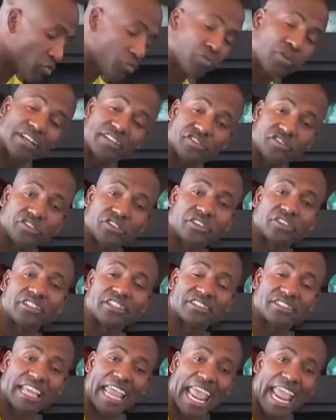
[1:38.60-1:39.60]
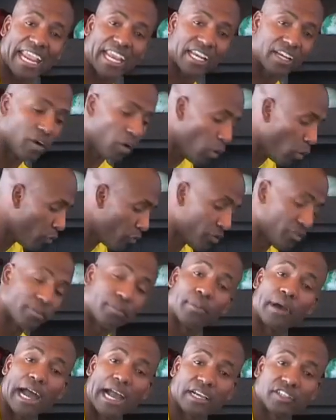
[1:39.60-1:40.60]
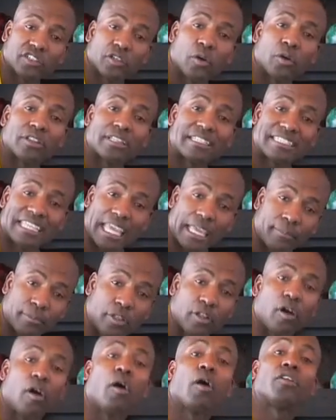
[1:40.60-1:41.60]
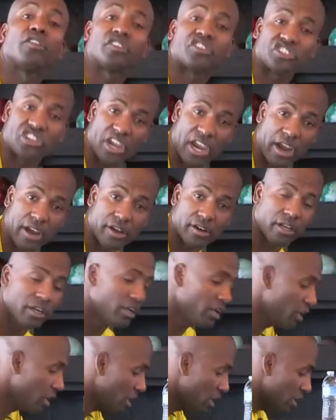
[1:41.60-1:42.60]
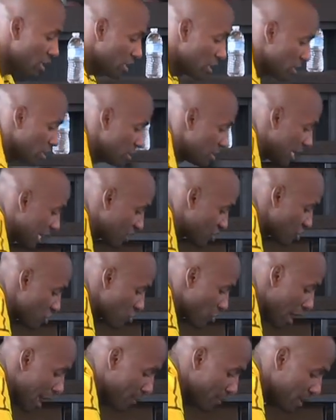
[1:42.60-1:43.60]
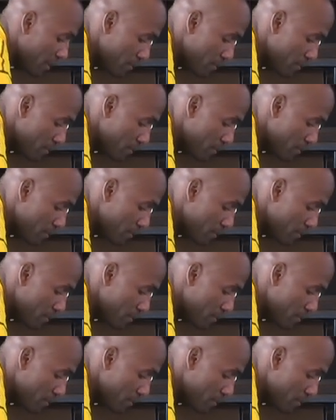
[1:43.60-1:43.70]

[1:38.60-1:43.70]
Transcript: the wrist is hanging over the box or the table or the chair. Next, grab